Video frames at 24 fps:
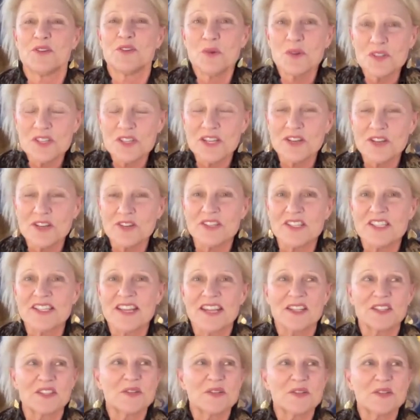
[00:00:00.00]
their doors here in
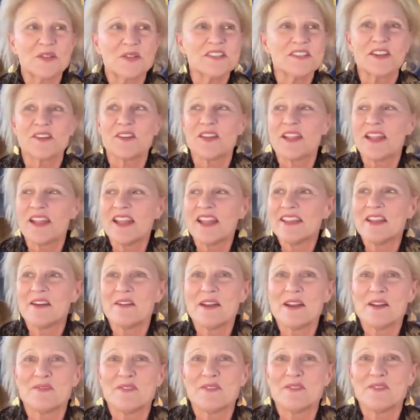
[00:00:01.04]
St. Louis. They
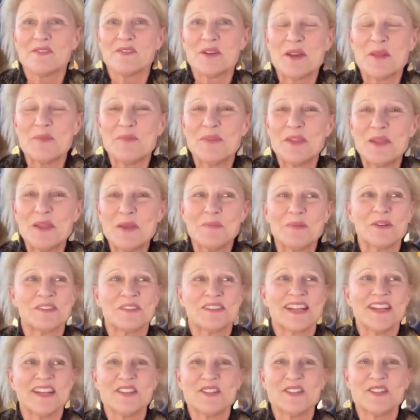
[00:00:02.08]
don't have very many people.
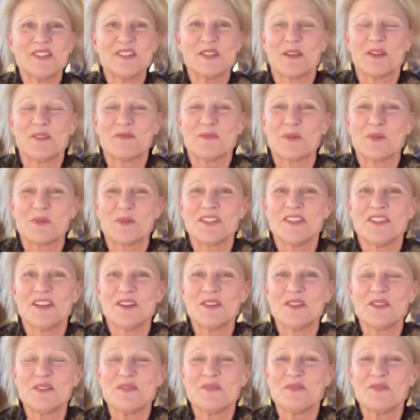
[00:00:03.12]
And I just spent
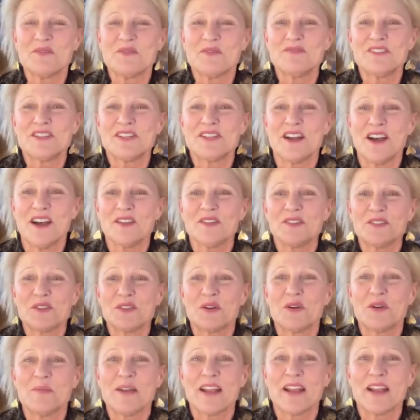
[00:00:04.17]
$1,450.
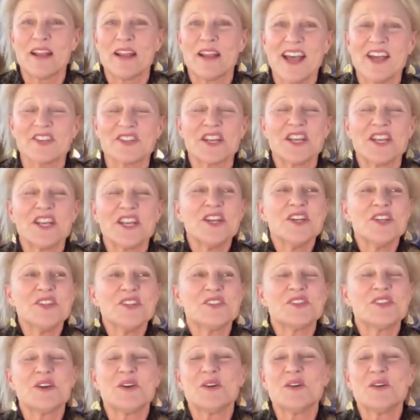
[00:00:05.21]
Oh my gosh.
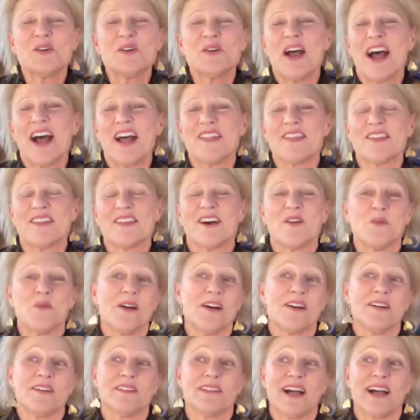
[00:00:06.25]
So I thought,
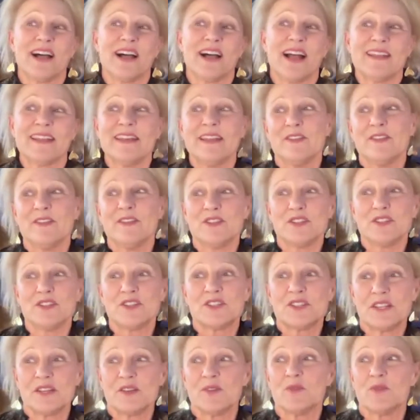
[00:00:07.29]
well, I can either
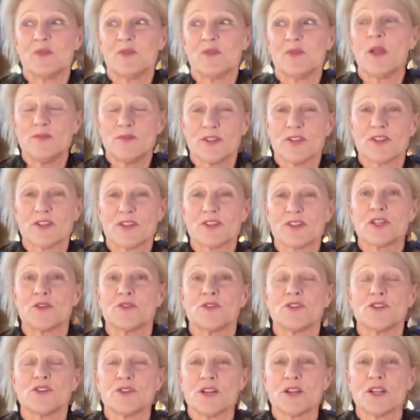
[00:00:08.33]
just sit and wait for the
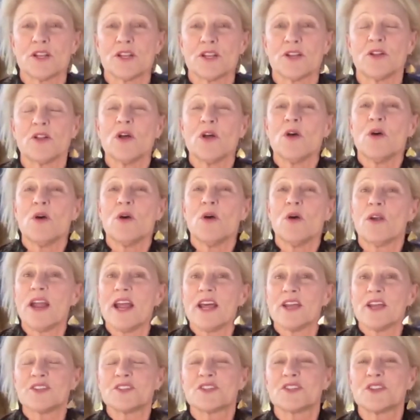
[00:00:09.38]
slow trickle or
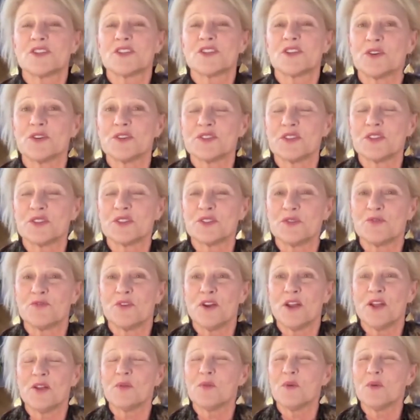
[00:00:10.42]
ask the girls at the
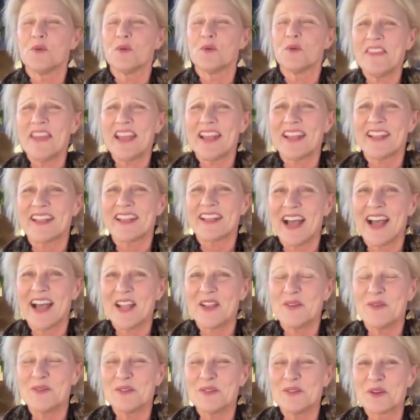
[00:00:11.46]
front, what about that guy
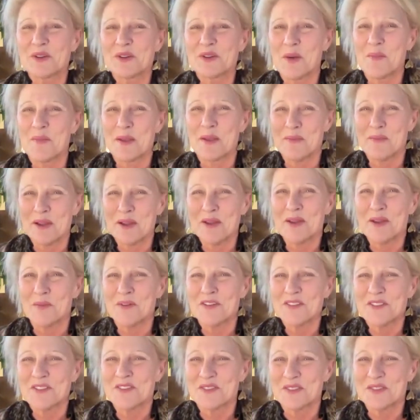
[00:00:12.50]
who took all my money?
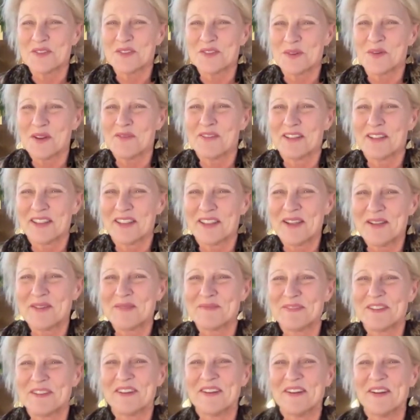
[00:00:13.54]
What's the story with
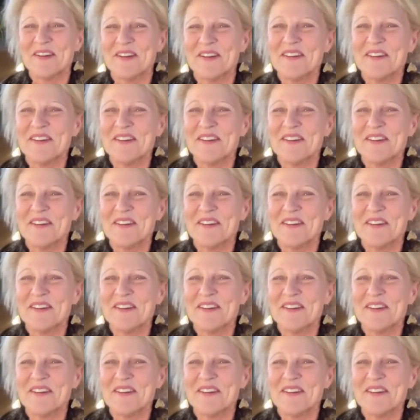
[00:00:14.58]
him?